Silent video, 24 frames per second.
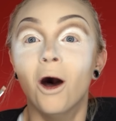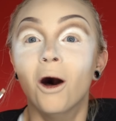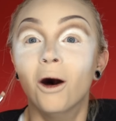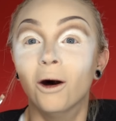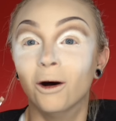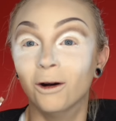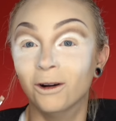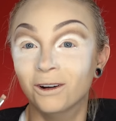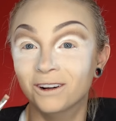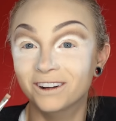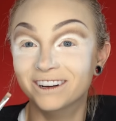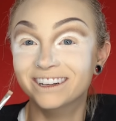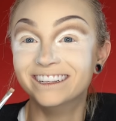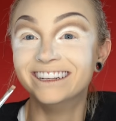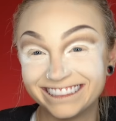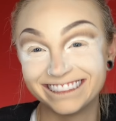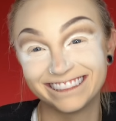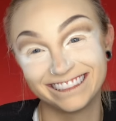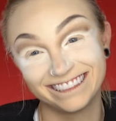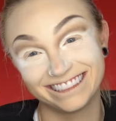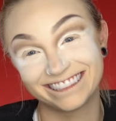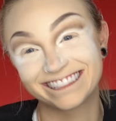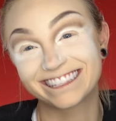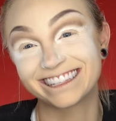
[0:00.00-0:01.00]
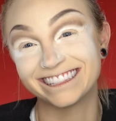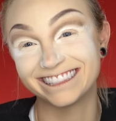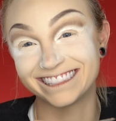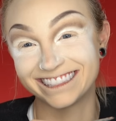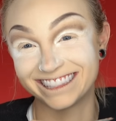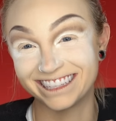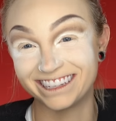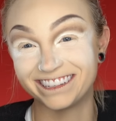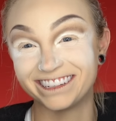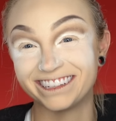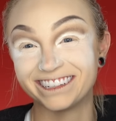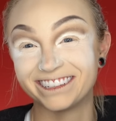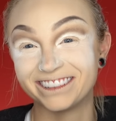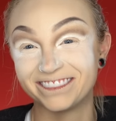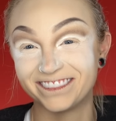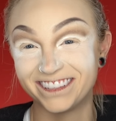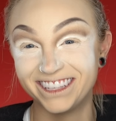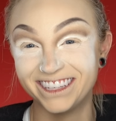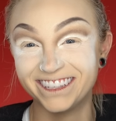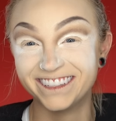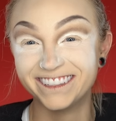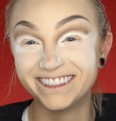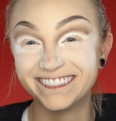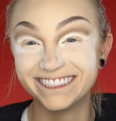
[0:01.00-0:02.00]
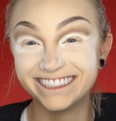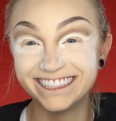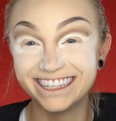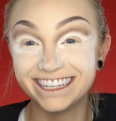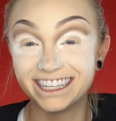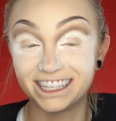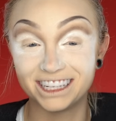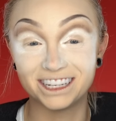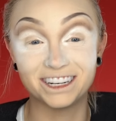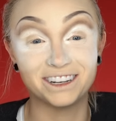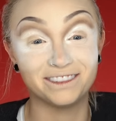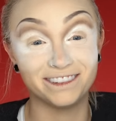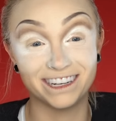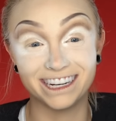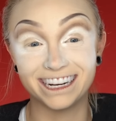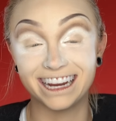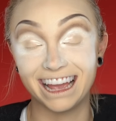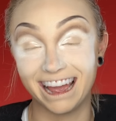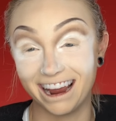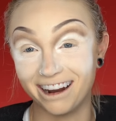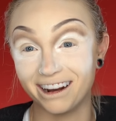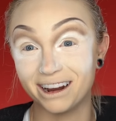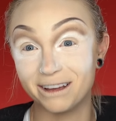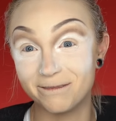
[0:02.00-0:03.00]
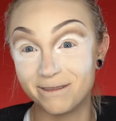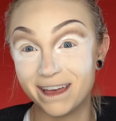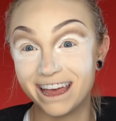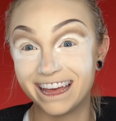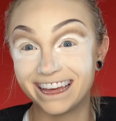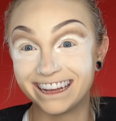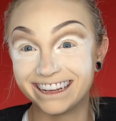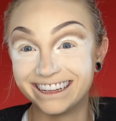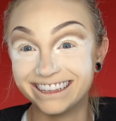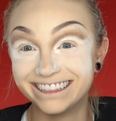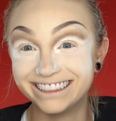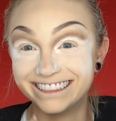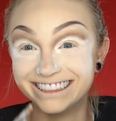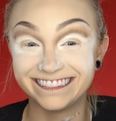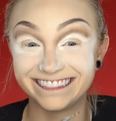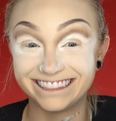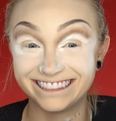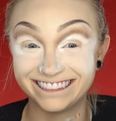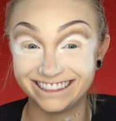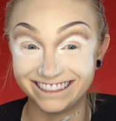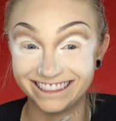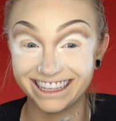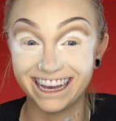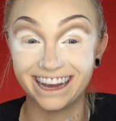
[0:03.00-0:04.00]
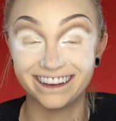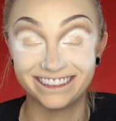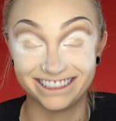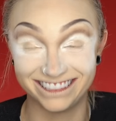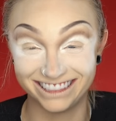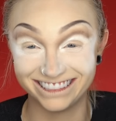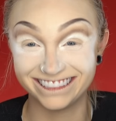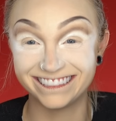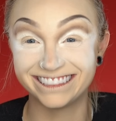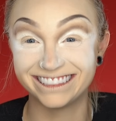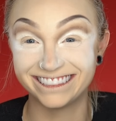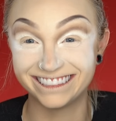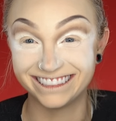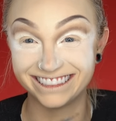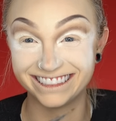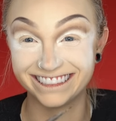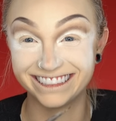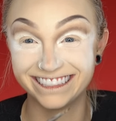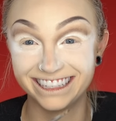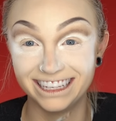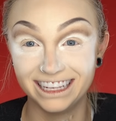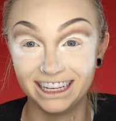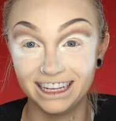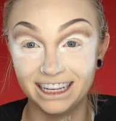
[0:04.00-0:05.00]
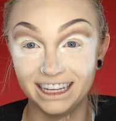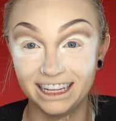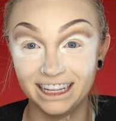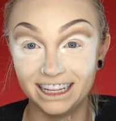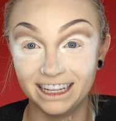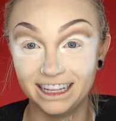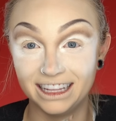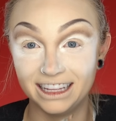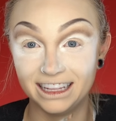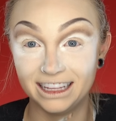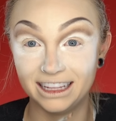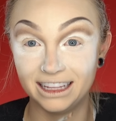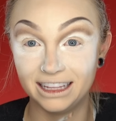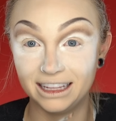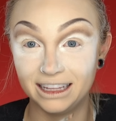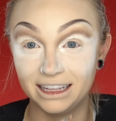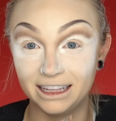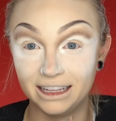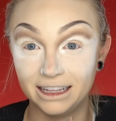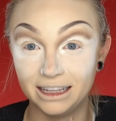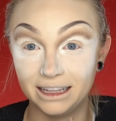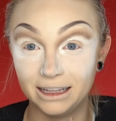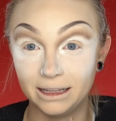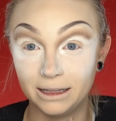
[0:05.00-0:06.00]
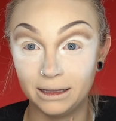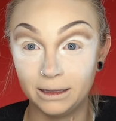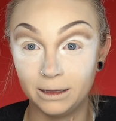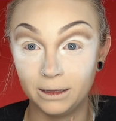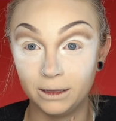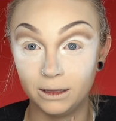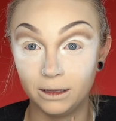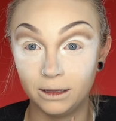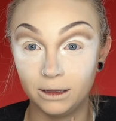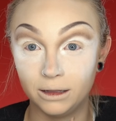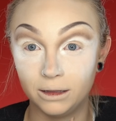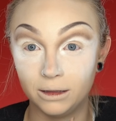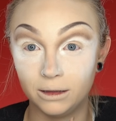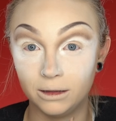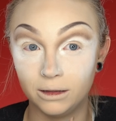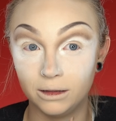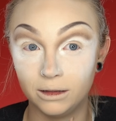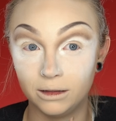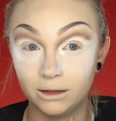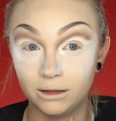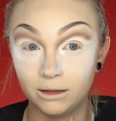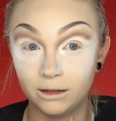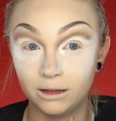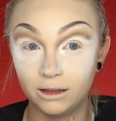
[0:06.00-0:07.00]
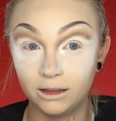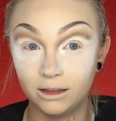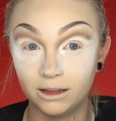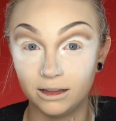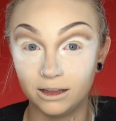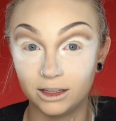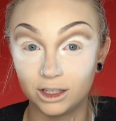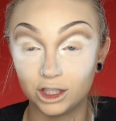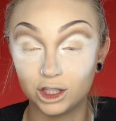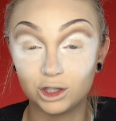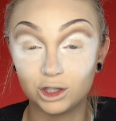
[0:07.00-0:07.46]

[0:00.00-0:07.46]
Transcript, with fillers: Oh, it's considerate of you. You're a very hairy man. Actually, I shaved everything I think except my arms. But he